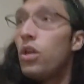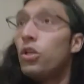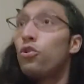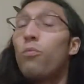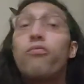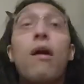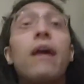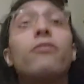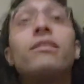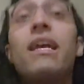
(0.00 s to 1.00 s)
So
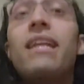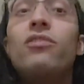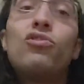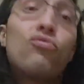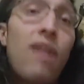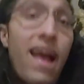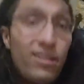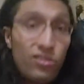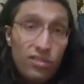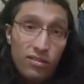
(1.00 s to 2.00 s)
prior to getting
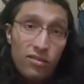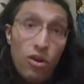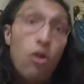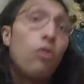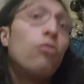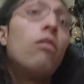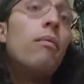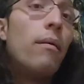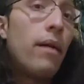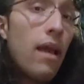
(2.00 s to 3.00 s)
scratched, go to a
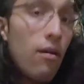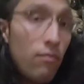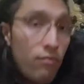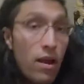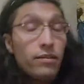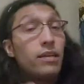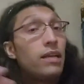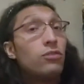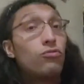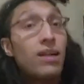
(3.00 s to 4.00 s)
Babalawo. Prior to
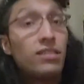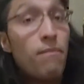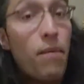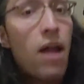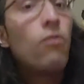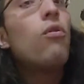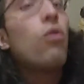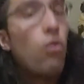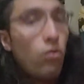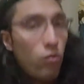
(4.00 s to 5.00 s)
getting scratched in Palo,
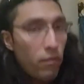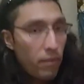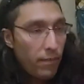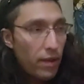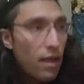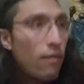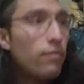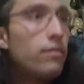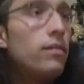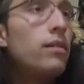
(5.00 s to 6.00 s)
go to a Babalawo.
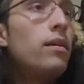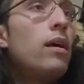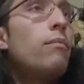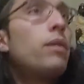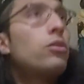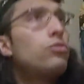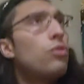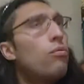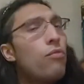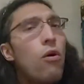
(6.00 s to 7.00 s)
Because you
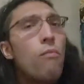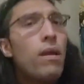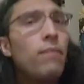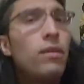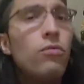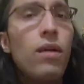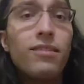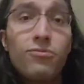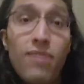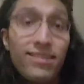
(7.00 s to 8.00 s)
don't know, maybe you
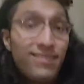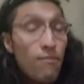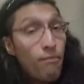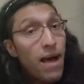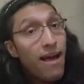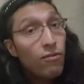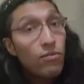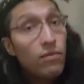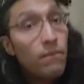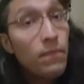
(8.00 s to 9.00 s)
got scratched in
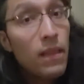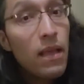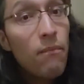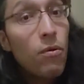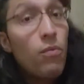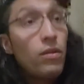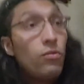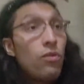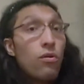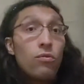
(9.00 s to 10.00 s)
Palo, but when
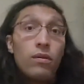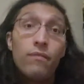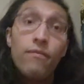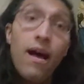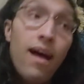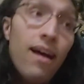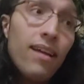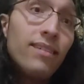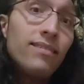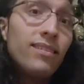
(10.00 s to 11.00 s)
you go to
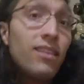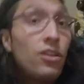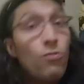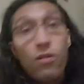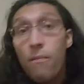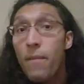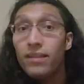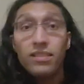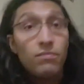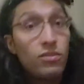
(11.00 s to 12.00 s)
Ifa, it says that you weren't
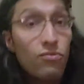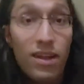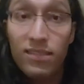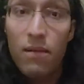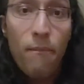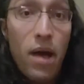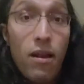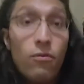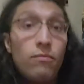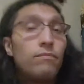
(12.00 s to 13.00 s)
meant to be scratched in
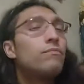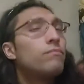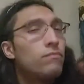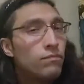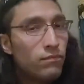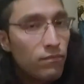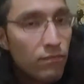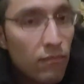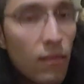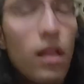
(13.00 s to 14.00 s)
Palo.
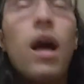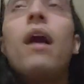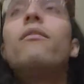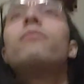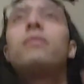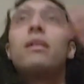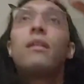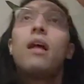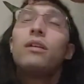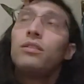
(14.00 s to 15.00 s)
I understand the
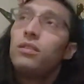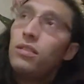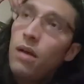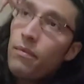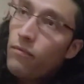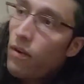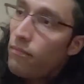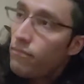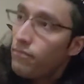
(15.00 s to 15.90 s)
logic she's coming from.